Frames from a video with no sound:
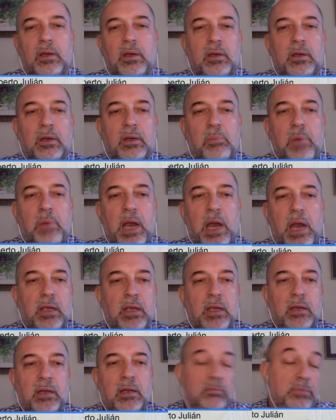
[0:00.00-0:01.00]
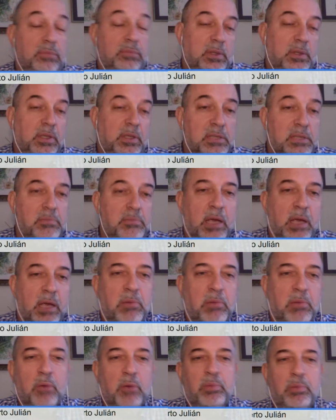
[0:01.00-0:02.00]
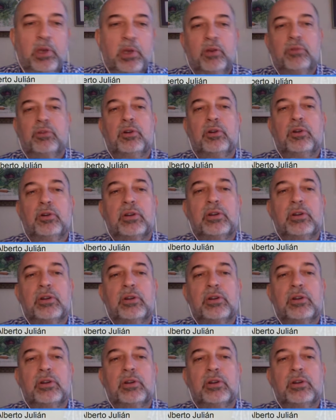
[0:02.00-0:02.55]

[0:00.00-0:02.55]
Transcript: planning. This is my opinion, of course.